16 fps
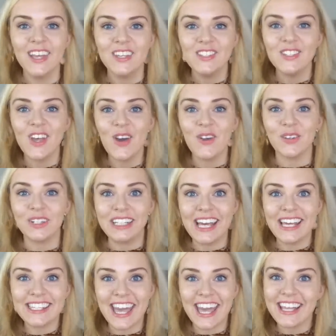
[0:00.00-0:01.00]
So
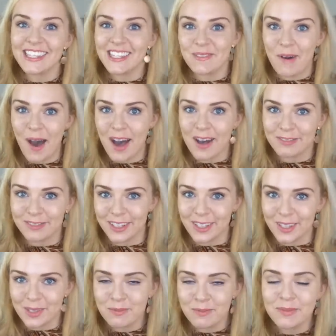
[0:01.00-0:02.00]
let's get into the
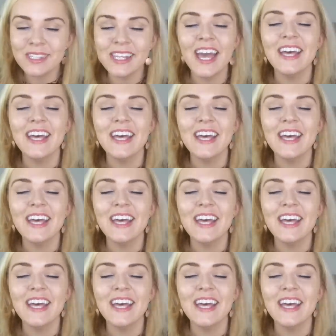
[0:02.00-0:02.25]
perfumes.